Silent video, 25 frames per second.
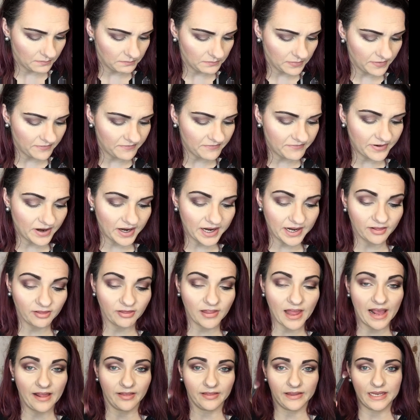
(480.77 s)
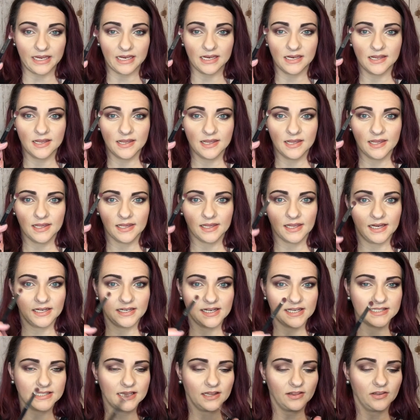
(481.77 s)
but very lightly. Going to
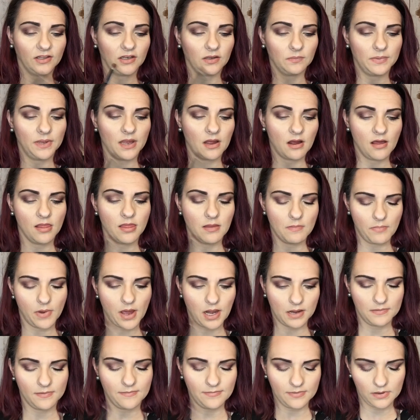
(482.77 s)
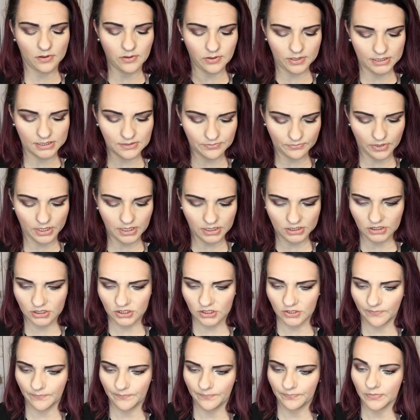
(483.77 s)
dust a little bit on the bottom of the crease
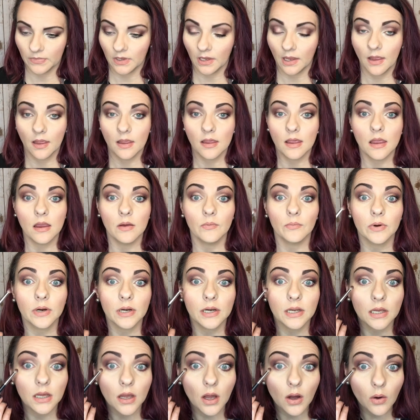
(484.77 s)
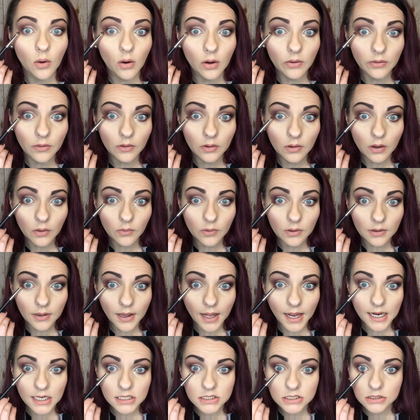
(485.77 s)
brush. And we're going to go on the lower
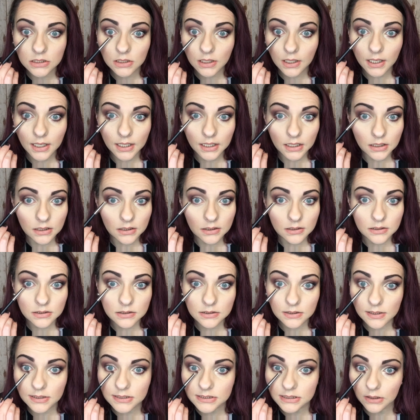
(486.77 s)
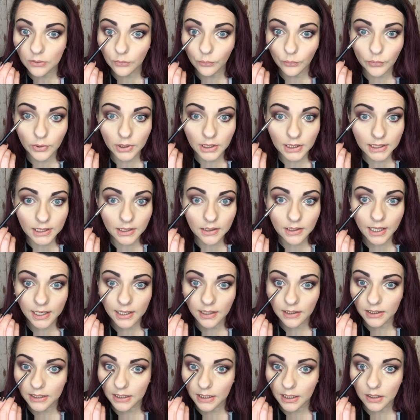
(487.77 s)
lash line, dusting really
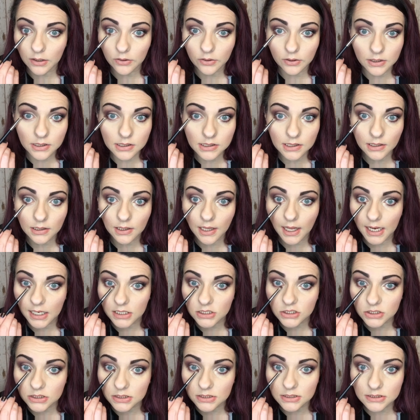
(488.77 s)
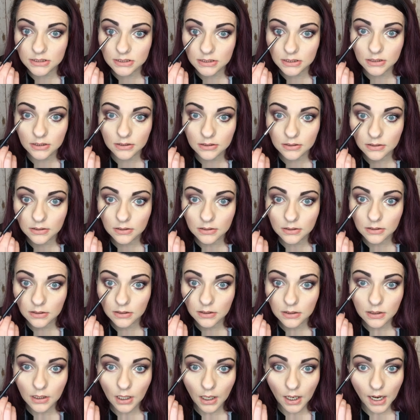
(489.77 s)
lightly underneath the lashes.
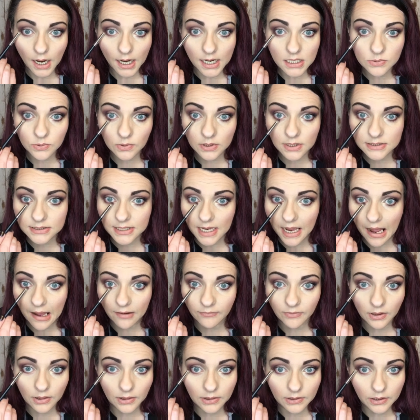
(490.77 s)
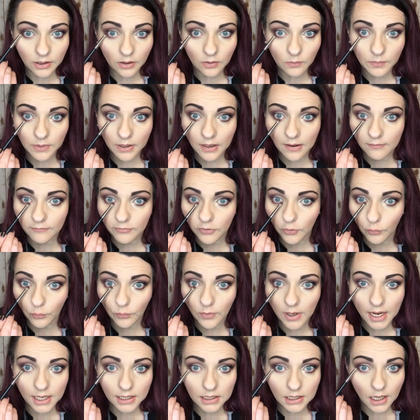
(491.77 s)
I just want it to have a little bit of the
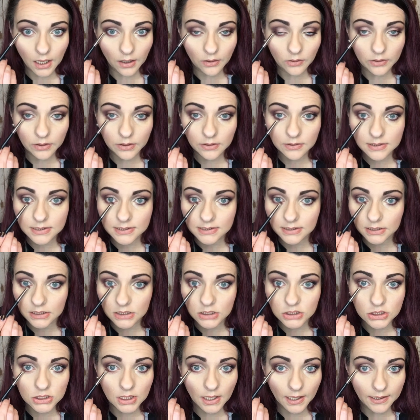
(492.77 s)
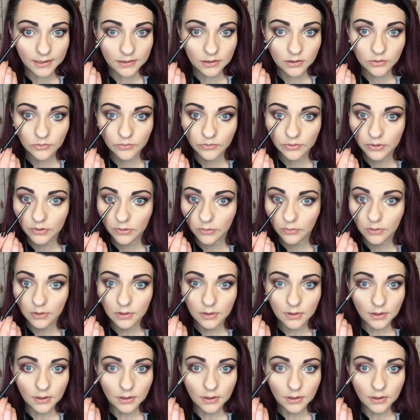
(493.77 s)
red color that's going to shine through.